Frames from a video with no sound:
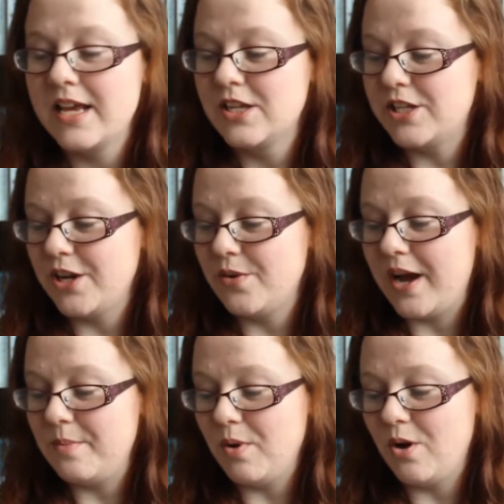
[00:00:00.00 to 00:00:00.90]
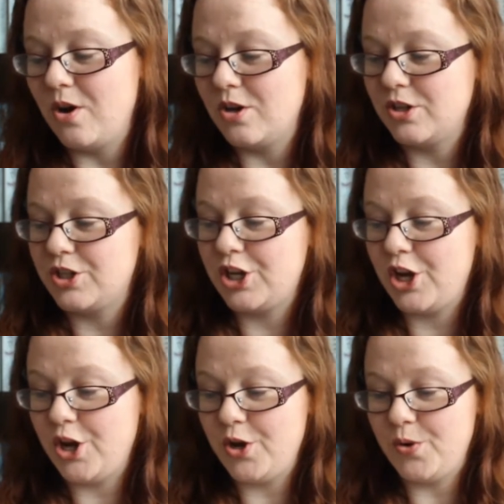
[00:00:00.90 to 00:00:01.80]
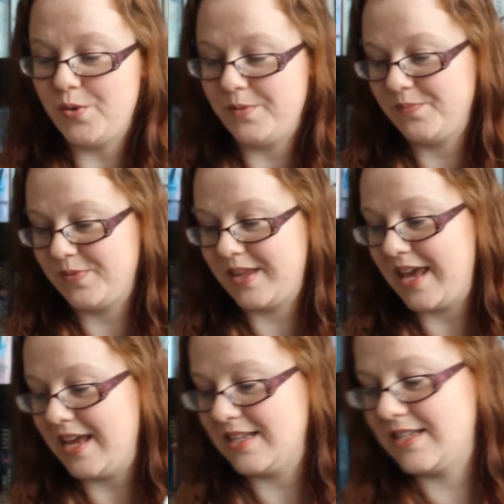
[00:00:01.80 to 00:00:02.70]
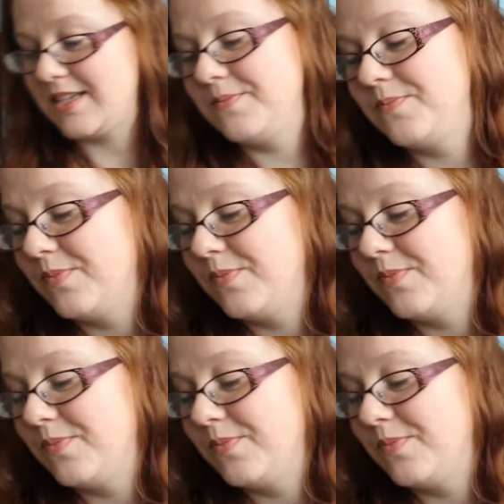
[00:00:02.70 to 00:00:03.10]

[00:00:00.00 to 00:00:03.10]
So I bought 2 kits.